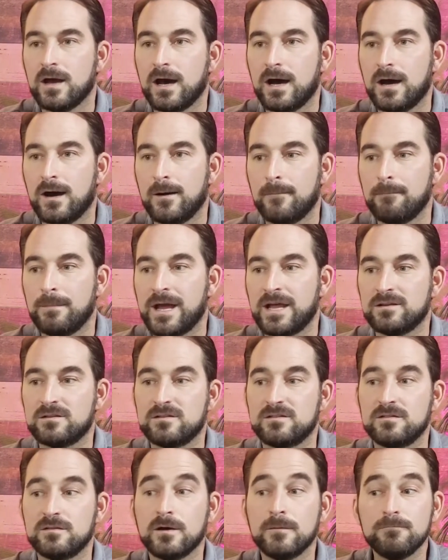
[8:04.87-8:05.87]
Um, and
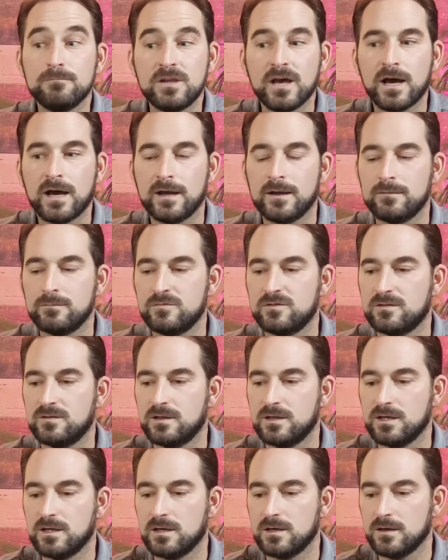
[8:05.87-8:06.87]
sometimes
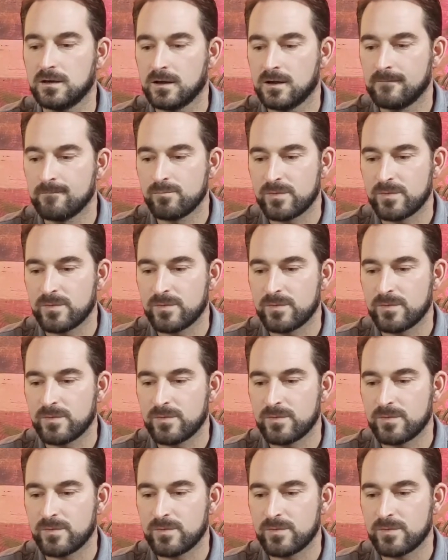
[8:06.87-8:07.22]
the